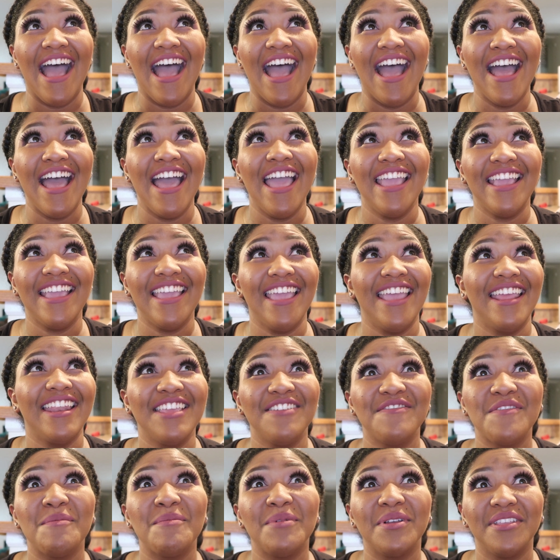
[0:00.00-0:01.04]
I can't
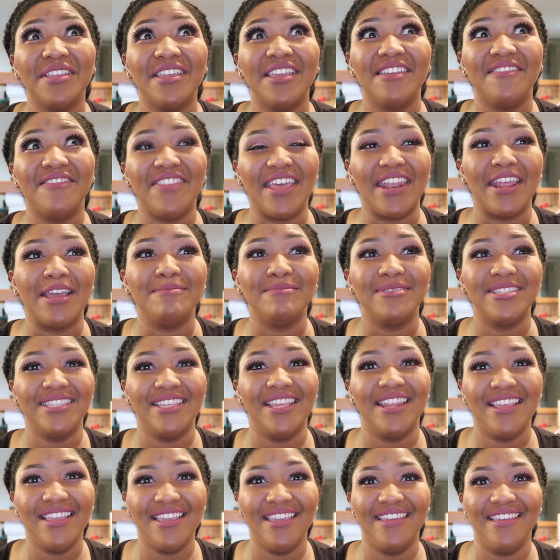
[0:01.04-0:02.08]
even believe that I'm
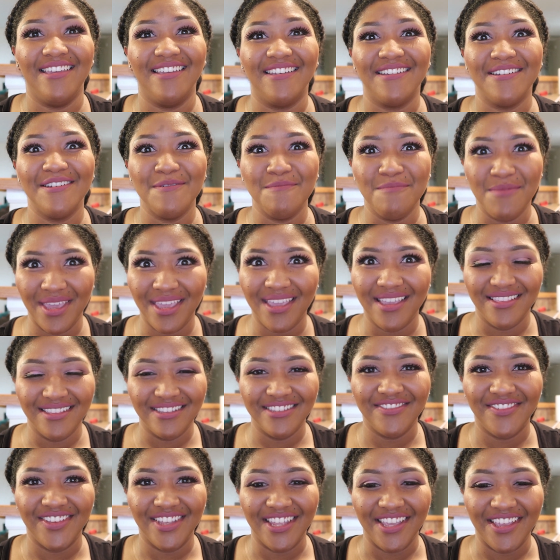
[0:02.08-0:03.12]
sitting here making
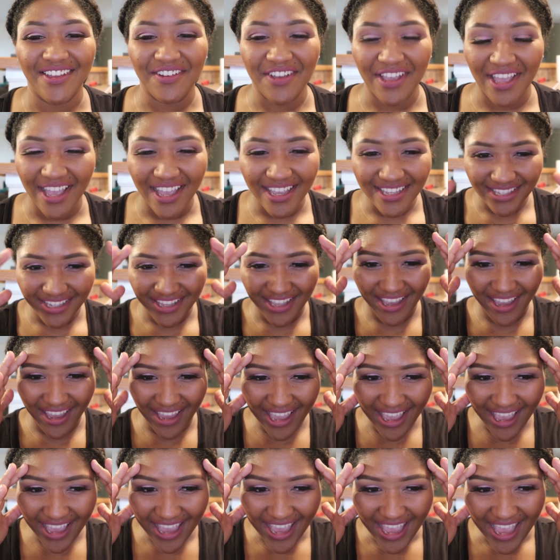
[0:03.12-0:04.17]
this video, guys.
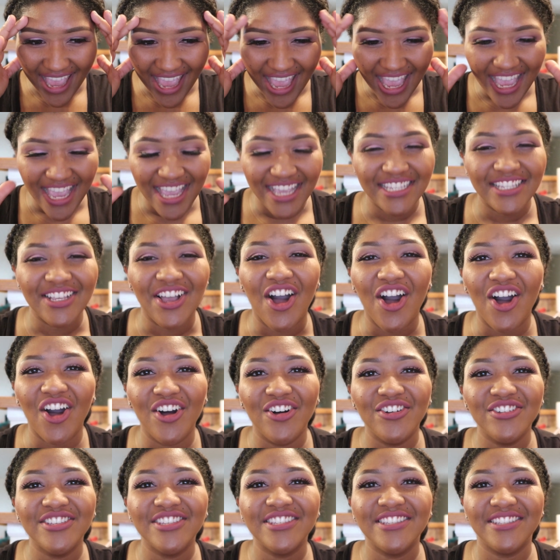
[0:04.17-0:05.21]
Like, it's
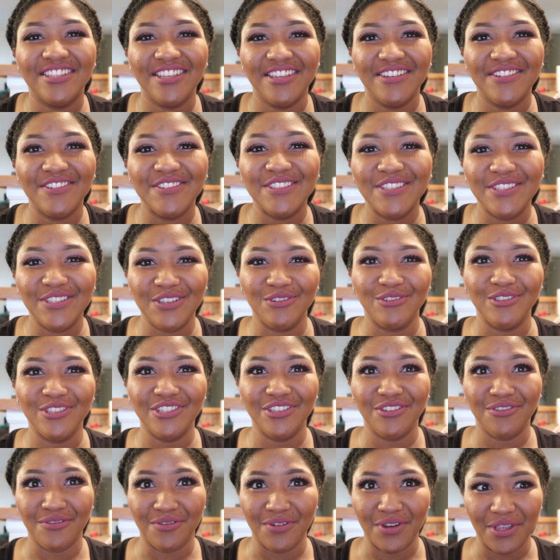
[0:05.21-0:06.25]
all still so
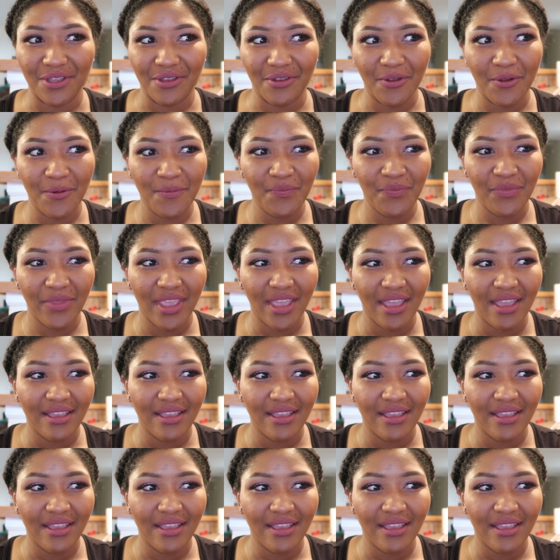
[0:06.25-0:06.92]
surreal.